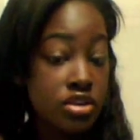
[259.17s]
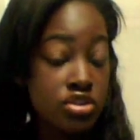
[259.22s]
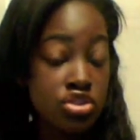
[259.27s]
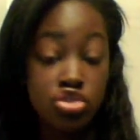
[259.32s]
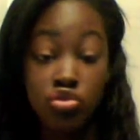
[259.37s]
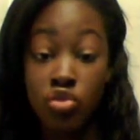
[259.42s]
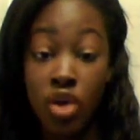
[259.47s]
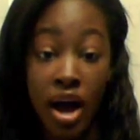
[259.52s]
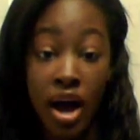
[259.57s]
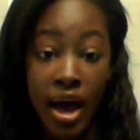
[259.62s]

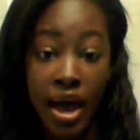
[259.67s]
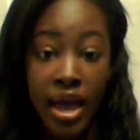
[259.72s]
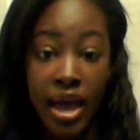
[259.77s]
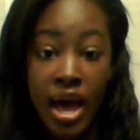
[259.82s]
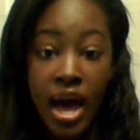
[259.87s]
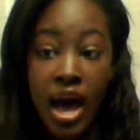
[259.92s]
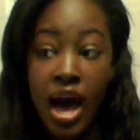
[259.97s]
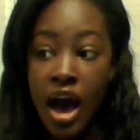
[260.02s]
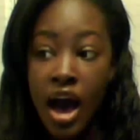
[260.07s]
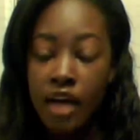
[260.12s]
dry.
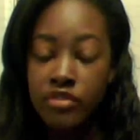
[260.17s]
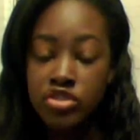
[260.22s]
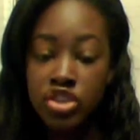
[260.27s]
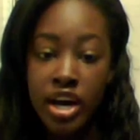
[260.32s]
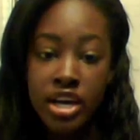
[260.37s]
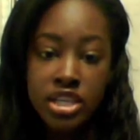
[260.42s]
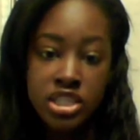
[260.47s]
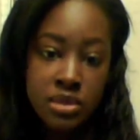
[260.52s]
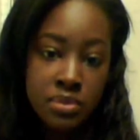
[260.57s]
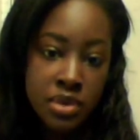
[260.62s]
I've
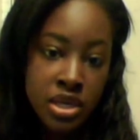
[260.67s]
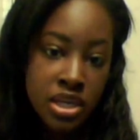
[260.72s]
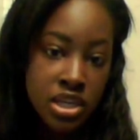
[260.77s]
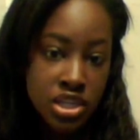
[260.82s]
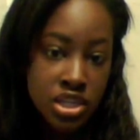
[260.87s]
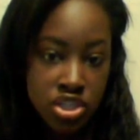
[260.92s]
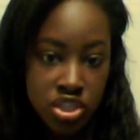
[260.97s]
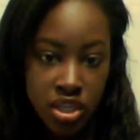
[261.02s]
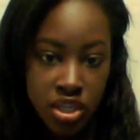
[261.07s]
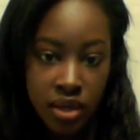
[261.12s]
tried deep
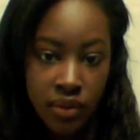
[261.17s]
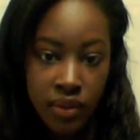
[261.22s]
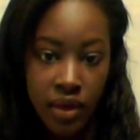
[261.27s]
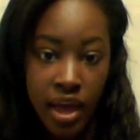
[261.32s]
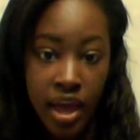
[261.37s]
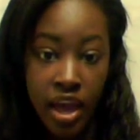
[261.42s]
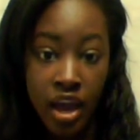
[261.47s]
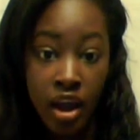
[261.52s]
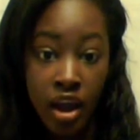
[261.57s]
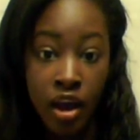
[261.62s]
conditioning the
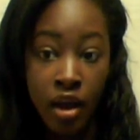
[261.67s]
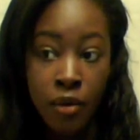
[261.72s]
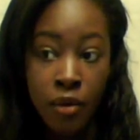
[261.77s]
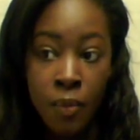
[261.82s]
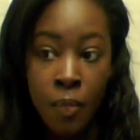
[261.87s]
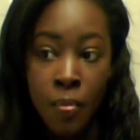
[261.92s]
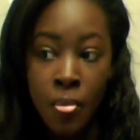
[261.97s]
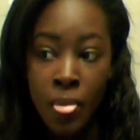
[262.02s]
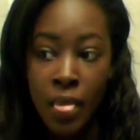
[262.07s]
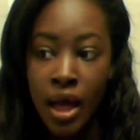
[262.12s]
hair,